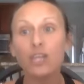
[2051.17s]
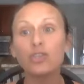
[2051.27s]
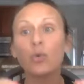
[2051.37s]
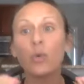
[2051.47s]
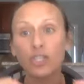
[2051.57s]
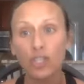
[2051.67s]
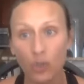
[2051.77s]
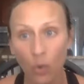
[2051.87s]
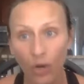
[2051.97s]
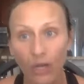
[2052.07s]
to
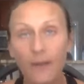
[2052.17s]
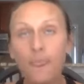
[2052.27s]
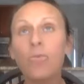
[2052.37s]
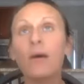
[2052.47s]
ensure